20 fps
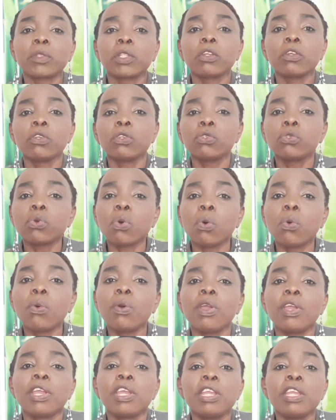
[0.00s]
So
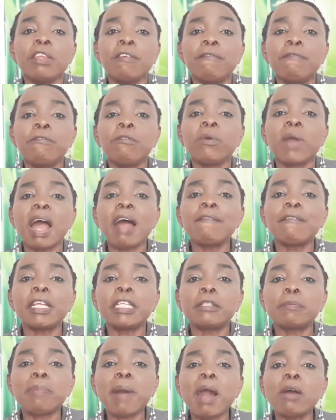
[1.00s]
if you have a
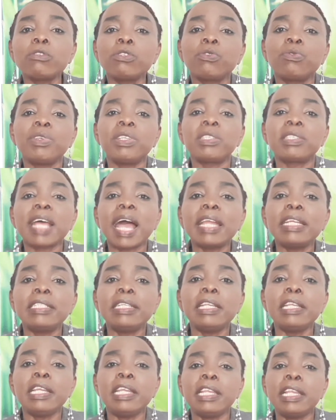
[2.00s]
spouse
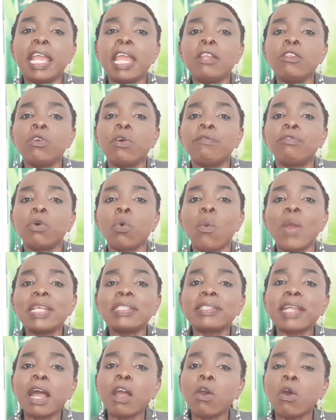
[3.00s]
residing in any of the
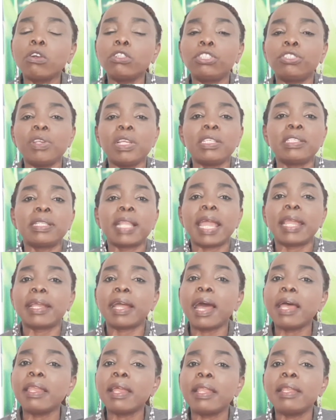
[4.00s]
Western countries like
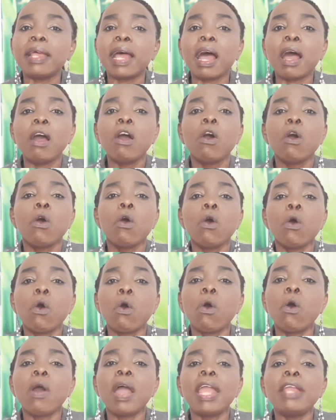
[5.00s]
Canada
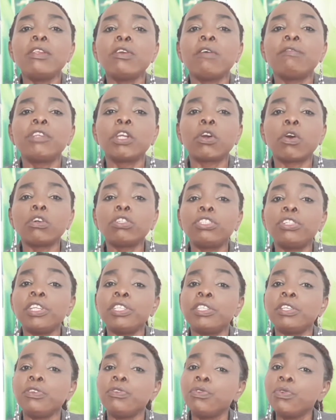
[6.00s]
or any of the
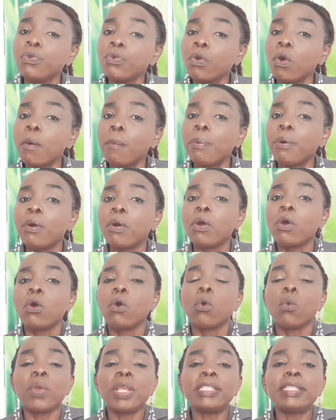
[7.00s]
countries in Europe
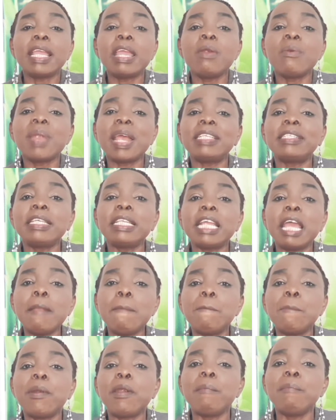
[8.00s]
with a
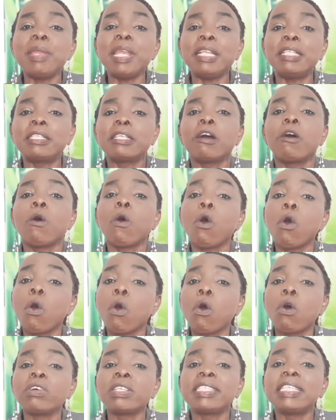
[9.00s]
resident permit
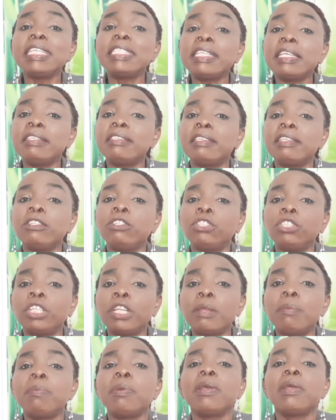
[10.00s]
or
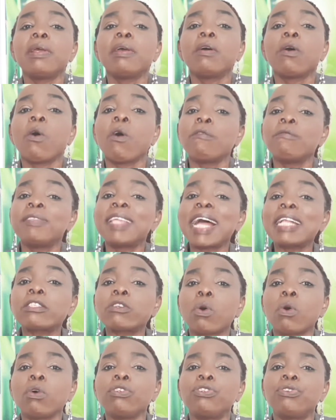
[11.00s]
citizenship of that
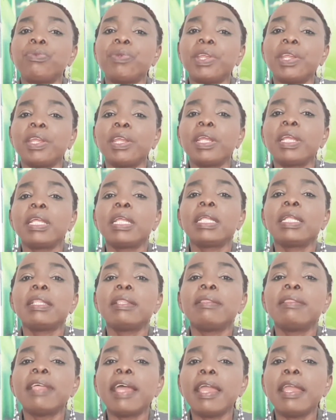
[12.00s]
country,
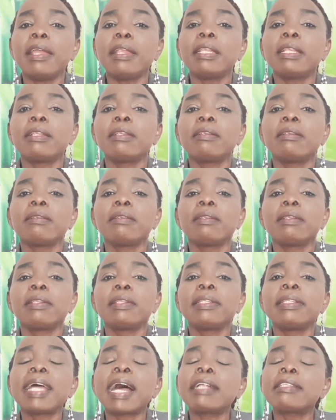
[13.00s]
then
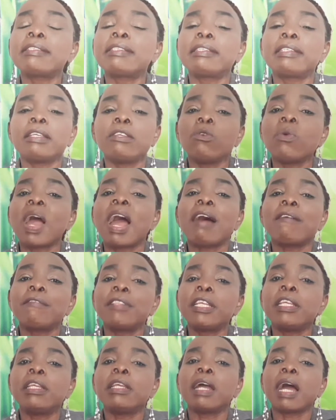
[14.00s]
that you have the